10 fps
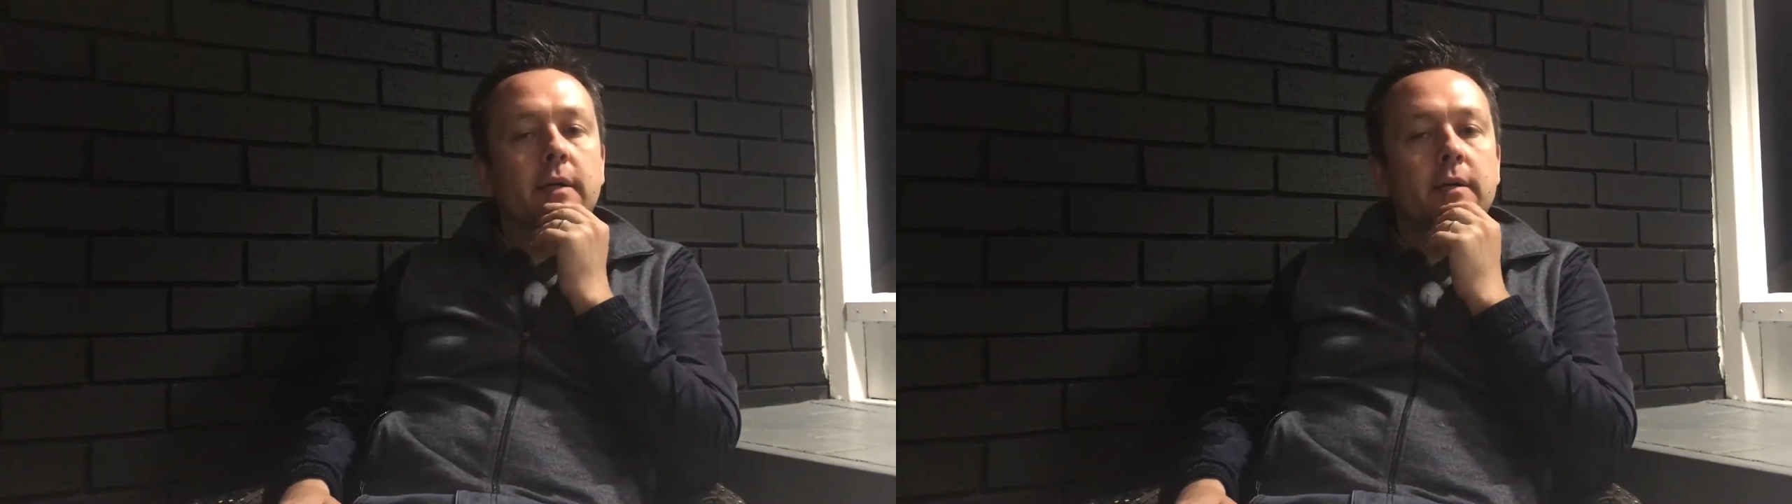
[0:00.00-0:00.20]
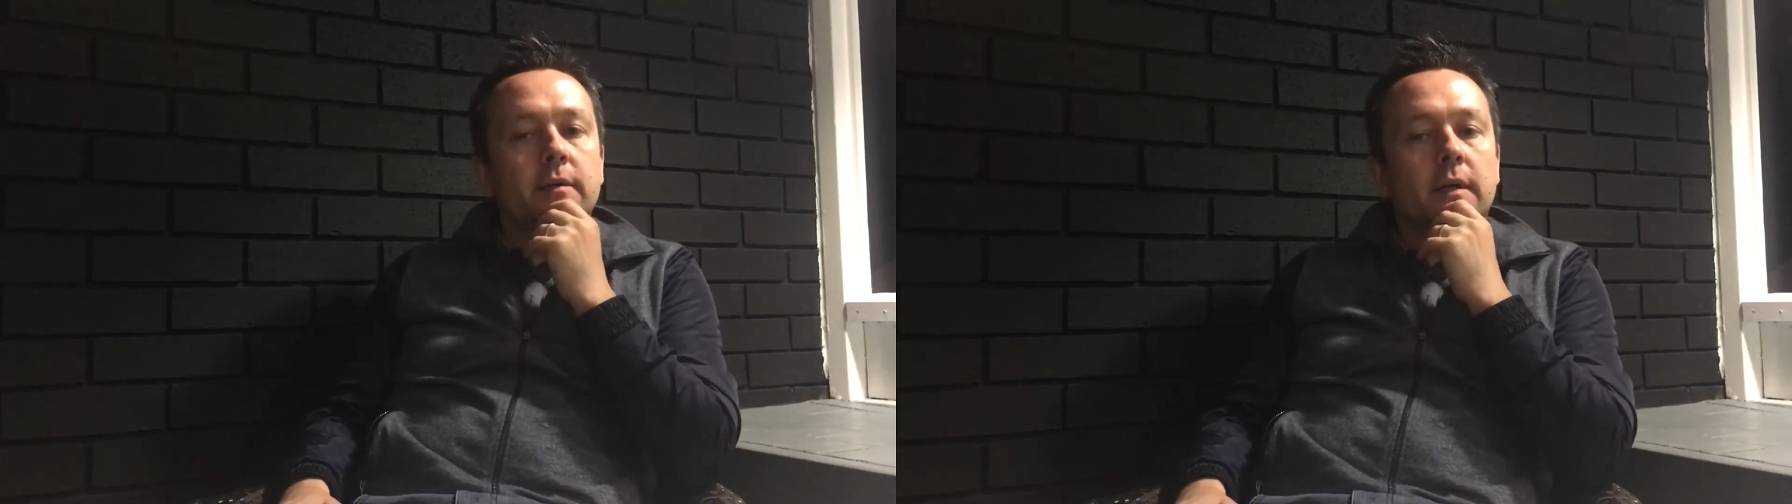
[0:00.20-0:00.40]

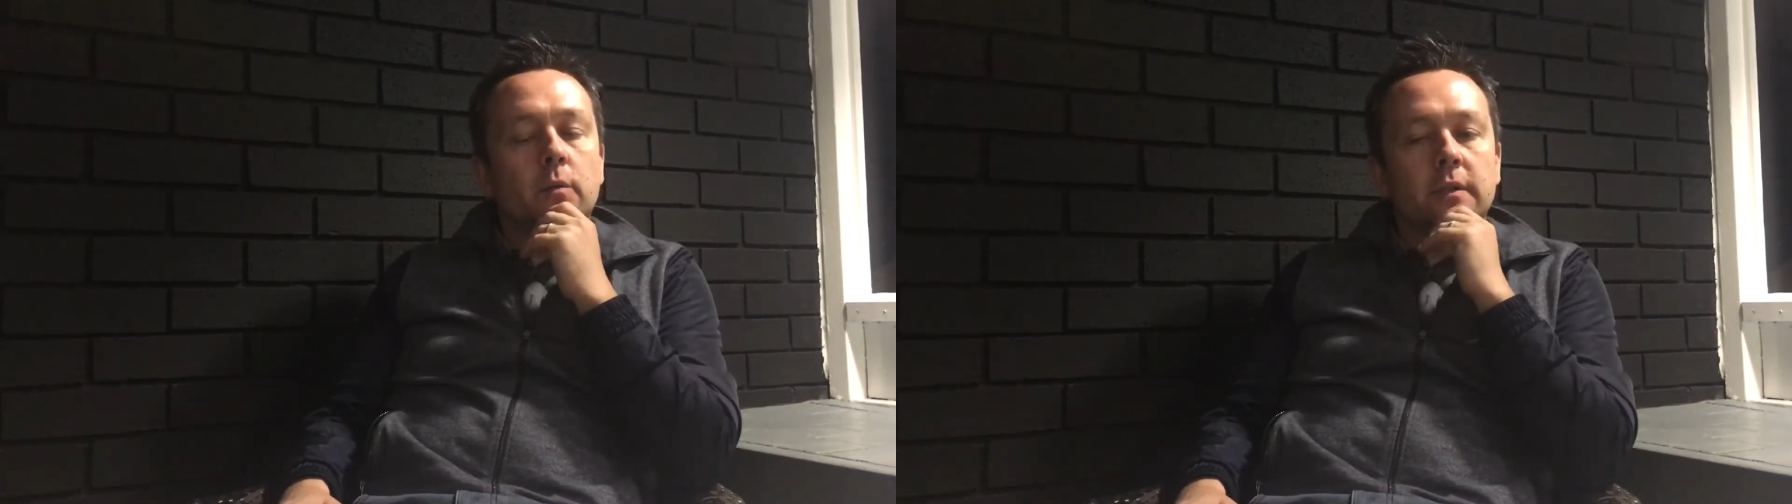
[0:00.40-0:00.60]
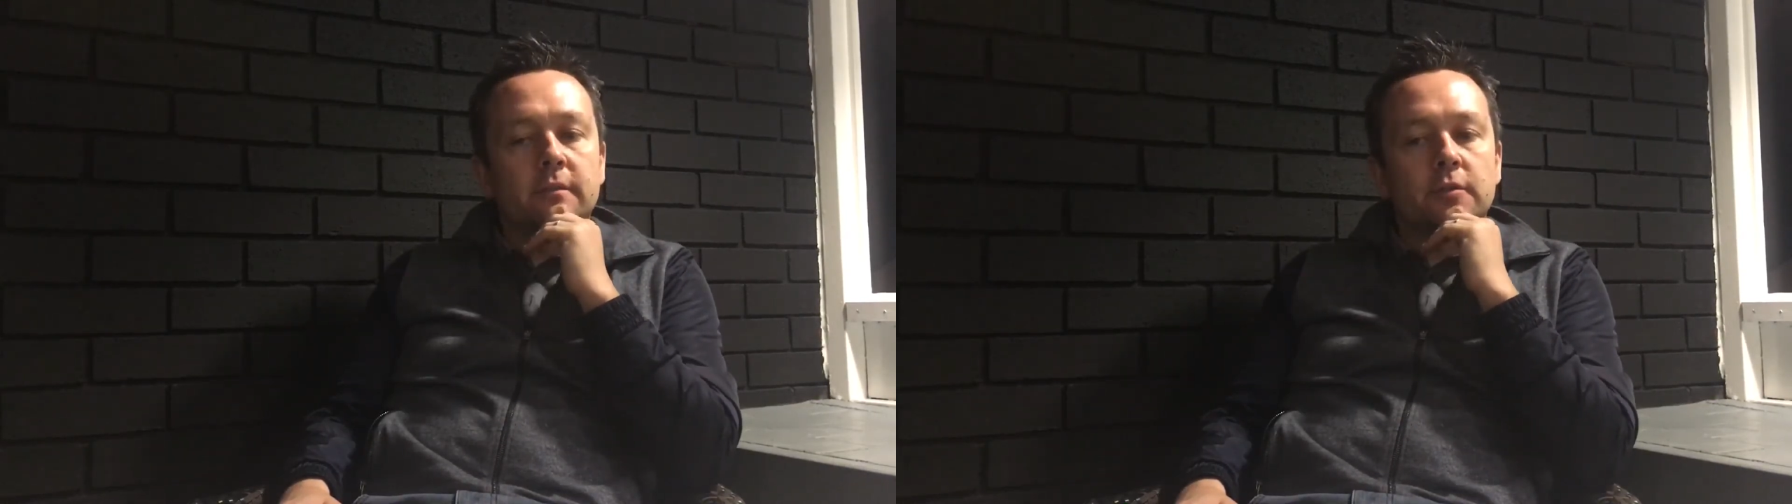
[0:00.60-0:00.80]
I, I,
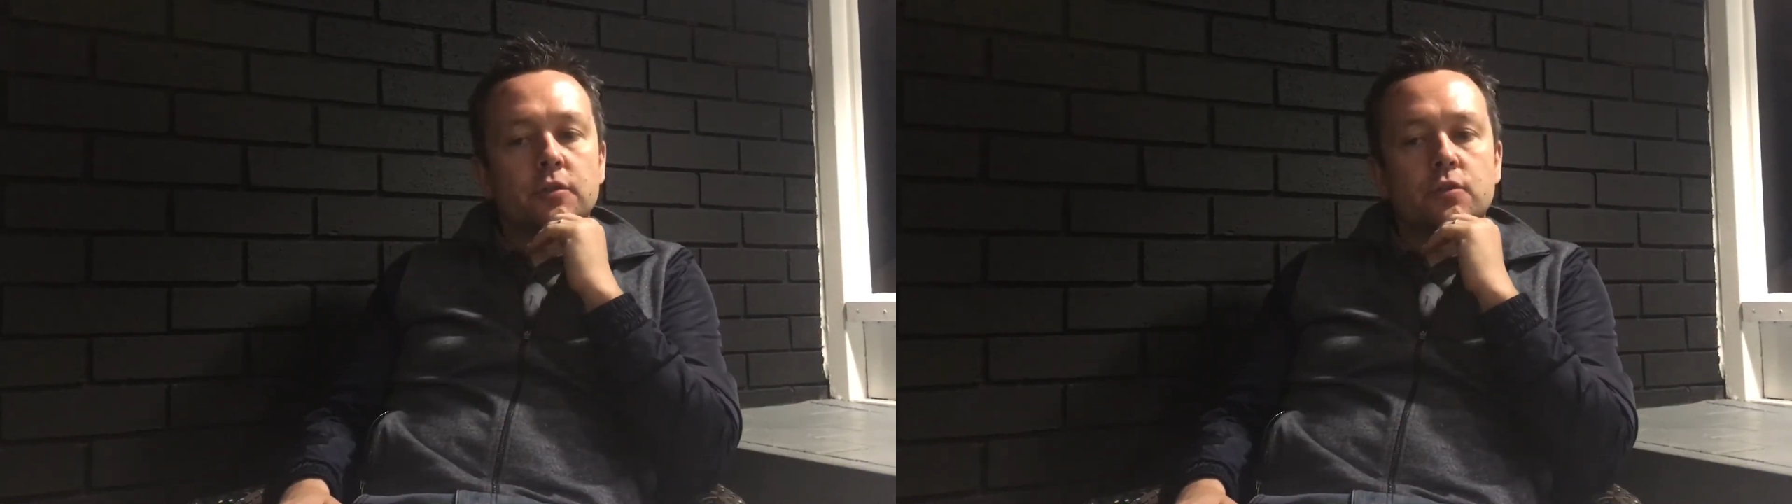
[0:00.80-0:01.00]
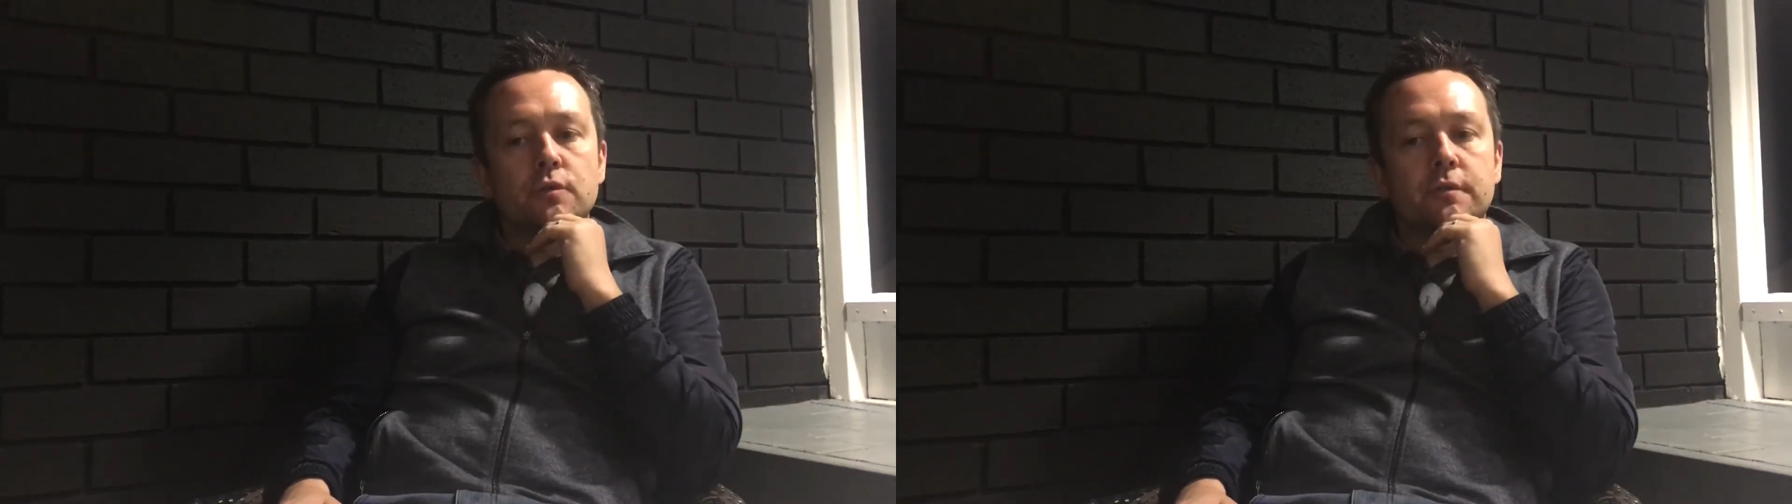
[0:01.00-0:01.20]
won the
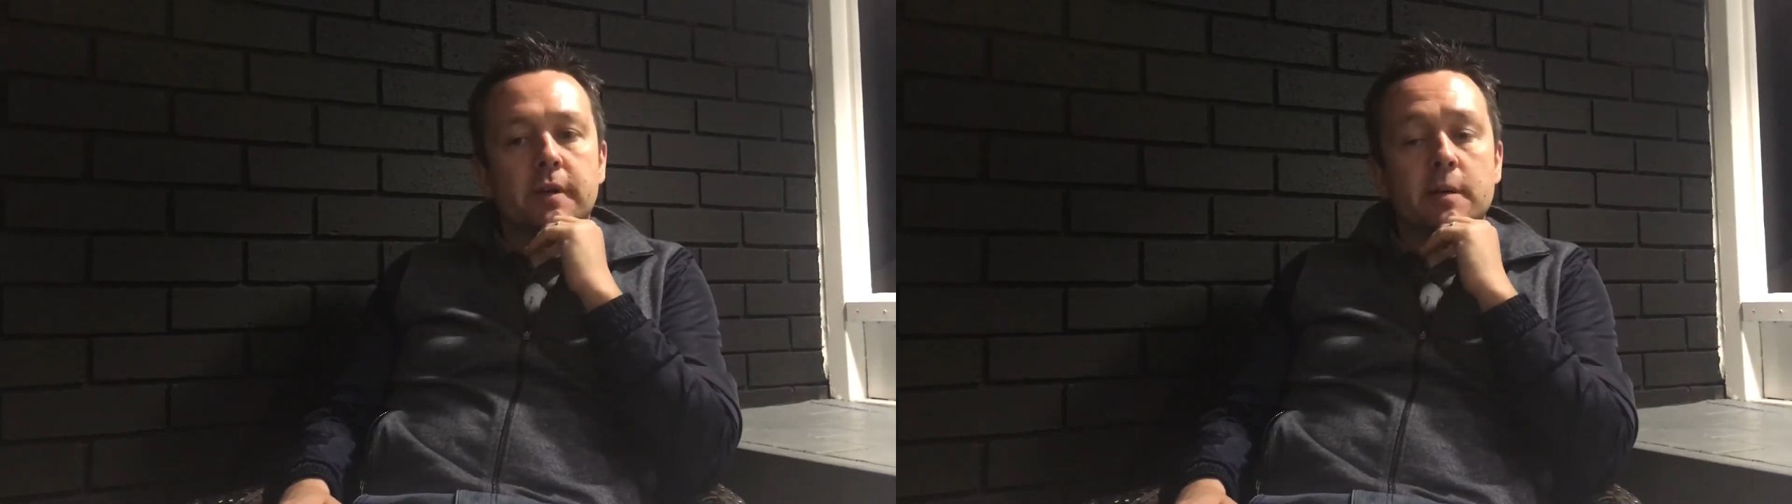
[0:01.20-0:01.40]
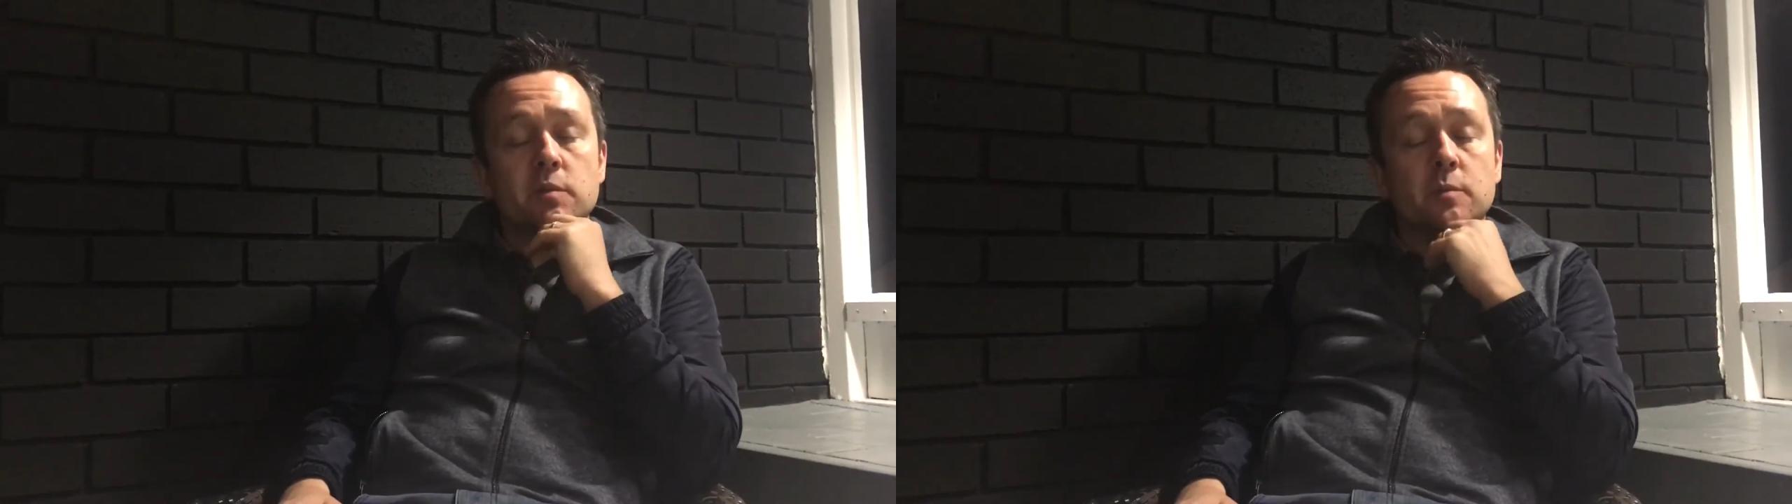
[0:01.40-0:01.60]
first two
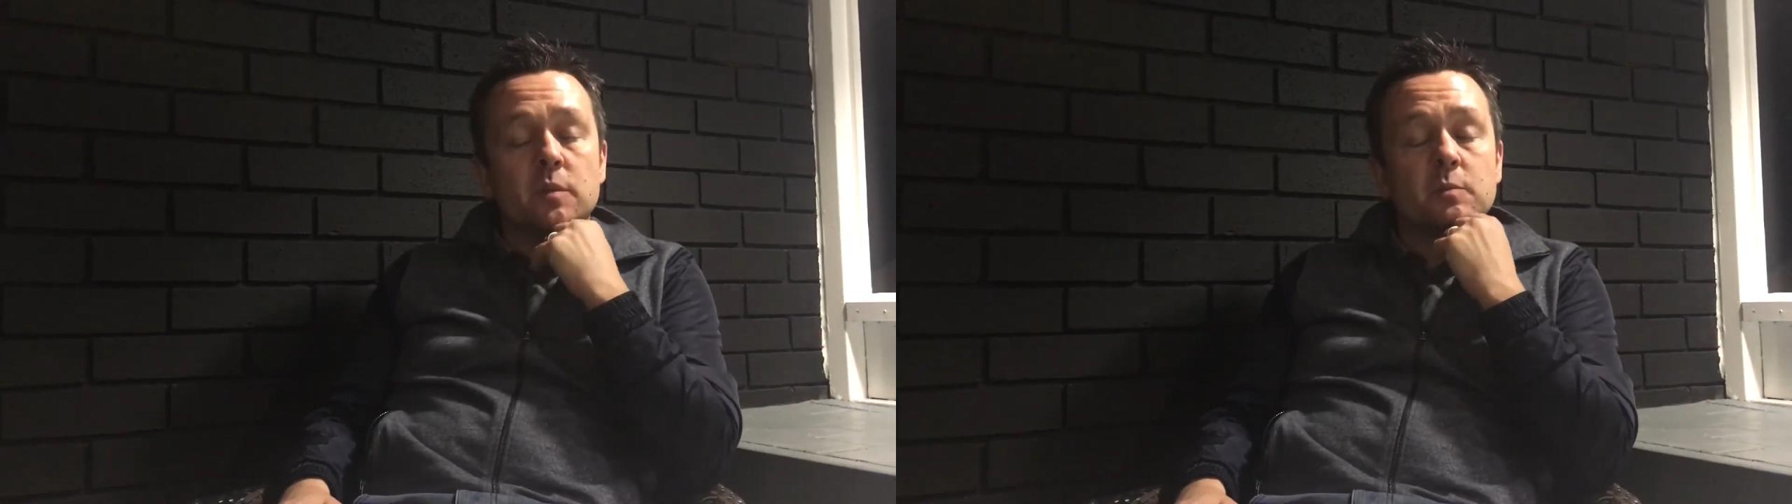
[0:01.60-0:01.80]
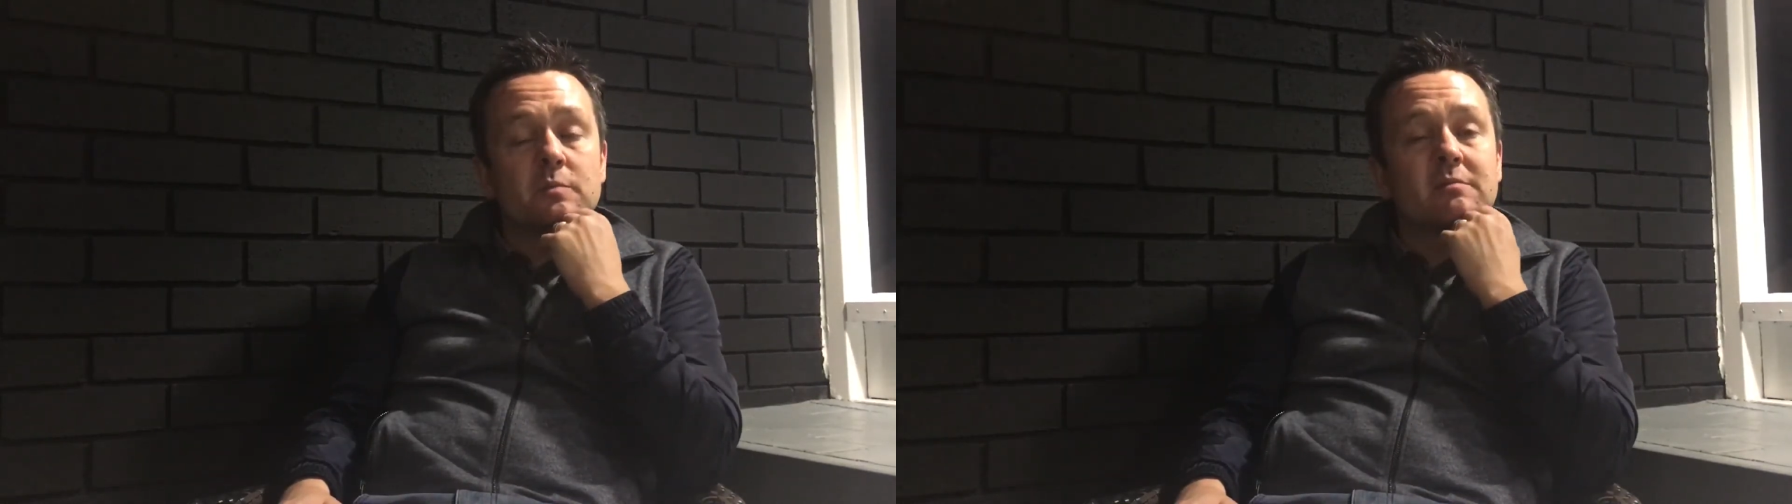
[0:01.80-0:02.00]
frames and was